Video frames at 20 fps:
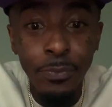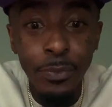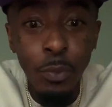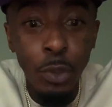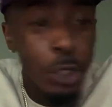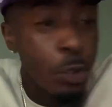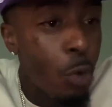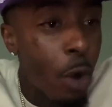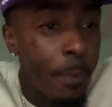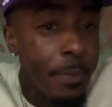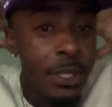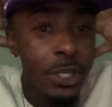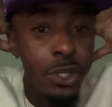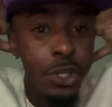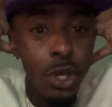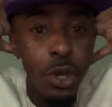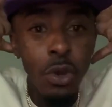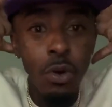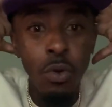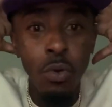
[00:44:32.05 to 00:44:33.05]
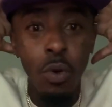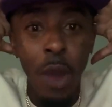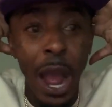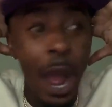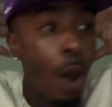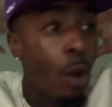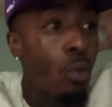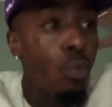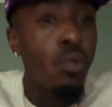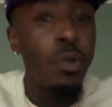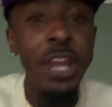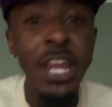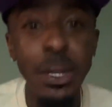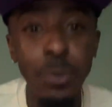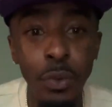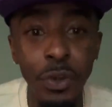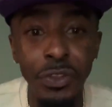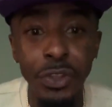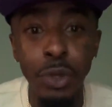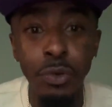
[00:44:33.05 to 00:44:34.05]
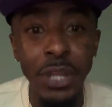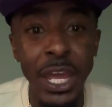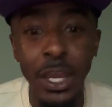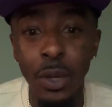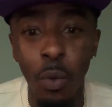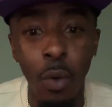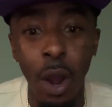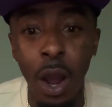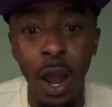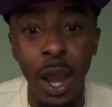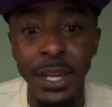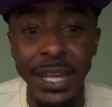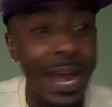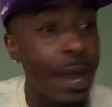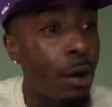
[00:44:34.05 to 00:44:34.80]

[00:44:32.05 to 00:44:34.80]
What do you want me to do? I'll read with you, Daquan.